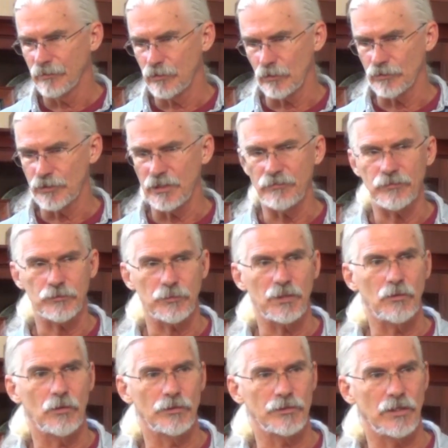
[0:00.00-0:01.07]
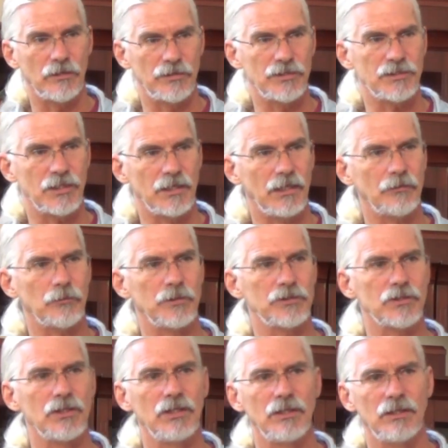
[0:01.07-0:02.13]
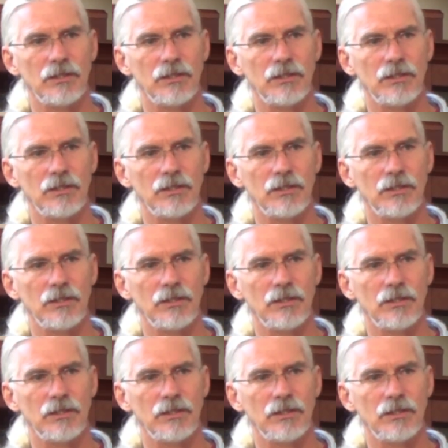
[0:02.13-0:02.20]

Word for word: Josephus records all this. In other words,